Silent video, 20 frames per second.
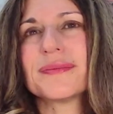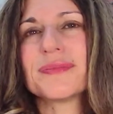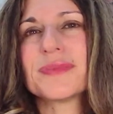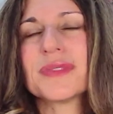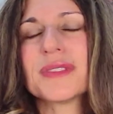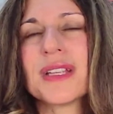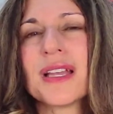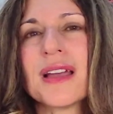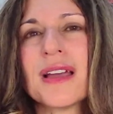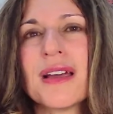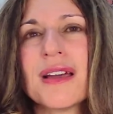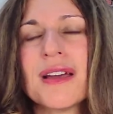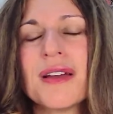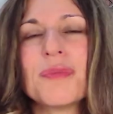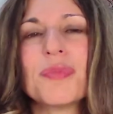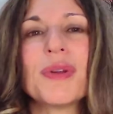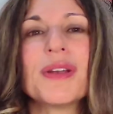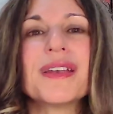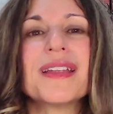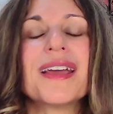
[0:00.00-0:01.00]

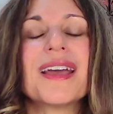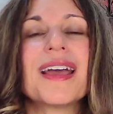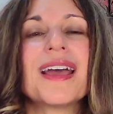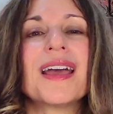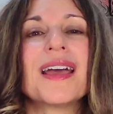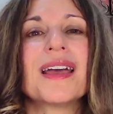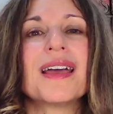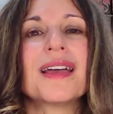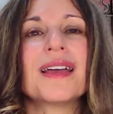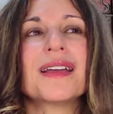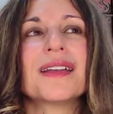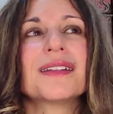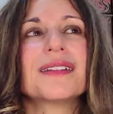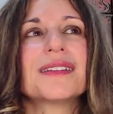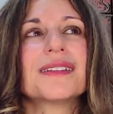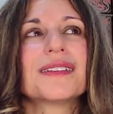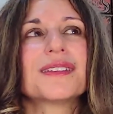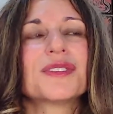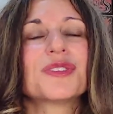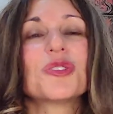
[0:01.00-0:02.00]

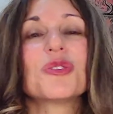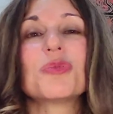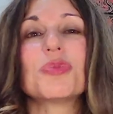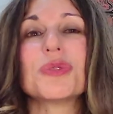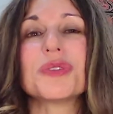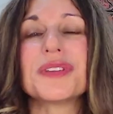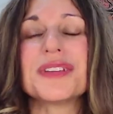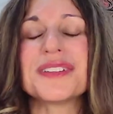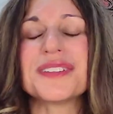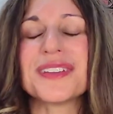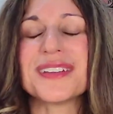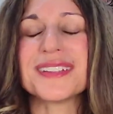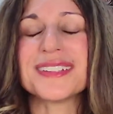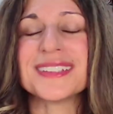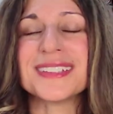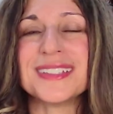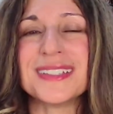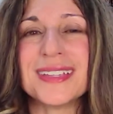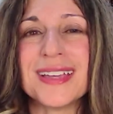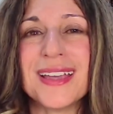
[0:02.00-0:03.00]

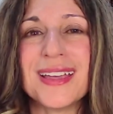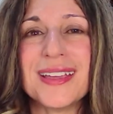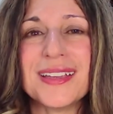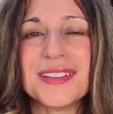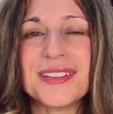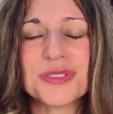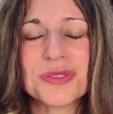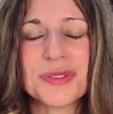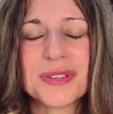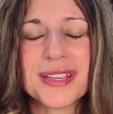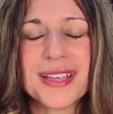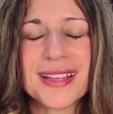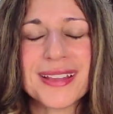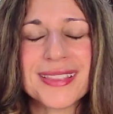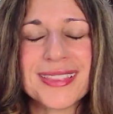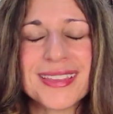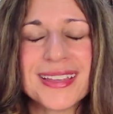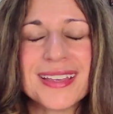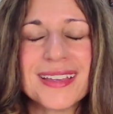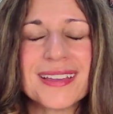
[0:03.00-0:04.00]
sobrilliant.ca. Sorry, I
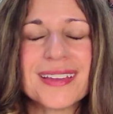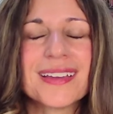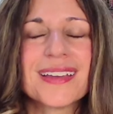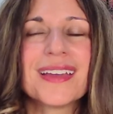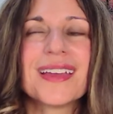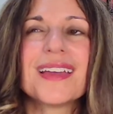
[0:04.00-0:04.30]
can't think.